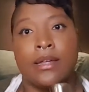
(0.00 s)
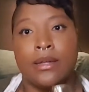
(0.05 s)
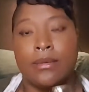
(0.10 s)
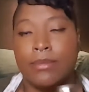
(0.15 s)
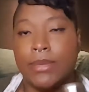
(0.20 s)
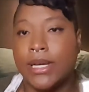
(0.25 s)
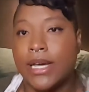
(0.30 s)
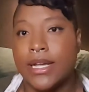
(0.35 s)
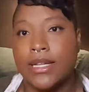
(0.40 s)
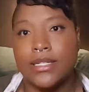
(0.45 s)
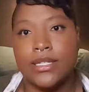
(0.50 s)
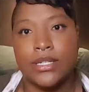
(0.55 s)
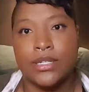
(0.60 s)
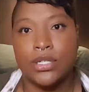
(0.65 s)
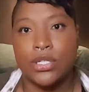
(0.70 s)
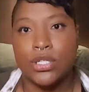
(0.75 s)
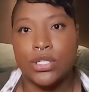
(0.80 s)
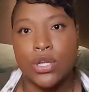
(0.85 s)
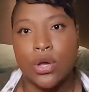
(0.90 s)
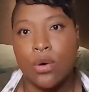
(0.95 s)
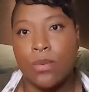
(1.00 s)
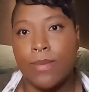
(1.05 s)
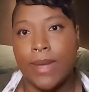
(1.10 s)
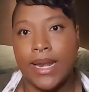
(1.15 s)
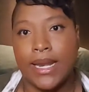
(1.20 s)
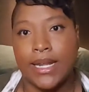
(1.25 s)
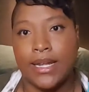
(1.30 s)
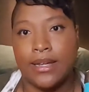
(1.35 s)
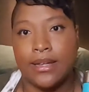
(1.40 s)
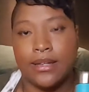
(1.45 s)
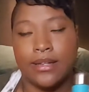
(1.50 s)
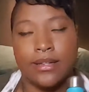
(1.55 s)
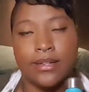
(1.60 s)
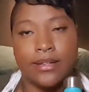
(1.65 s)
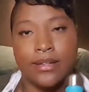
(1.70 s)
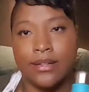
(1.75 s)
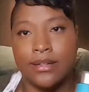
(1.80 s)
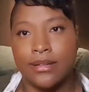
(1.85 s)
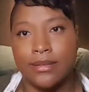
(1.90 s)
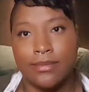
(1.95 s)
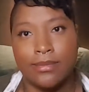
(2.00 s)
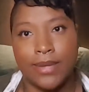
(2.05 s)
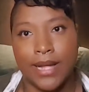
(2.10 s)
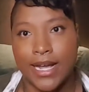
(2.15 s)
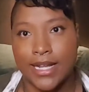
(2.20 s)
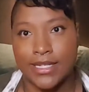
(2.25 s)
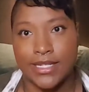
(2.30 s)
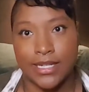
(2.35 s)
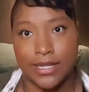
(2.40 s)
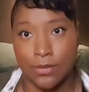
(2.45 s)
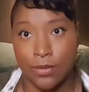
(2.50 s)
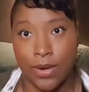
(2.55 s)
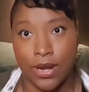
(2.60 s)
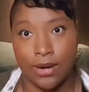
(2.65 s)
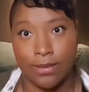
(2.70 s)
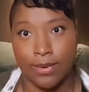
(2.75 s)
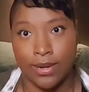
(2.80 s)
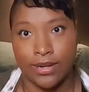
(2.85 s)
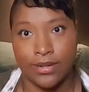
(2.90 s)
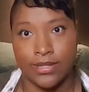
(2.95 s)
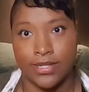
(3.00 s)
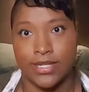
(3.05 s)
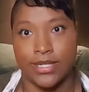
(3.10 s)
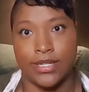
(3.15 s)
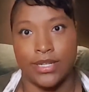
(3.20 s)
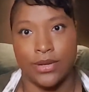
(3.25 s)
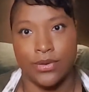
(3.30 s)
because there's so many plastic water bottles in the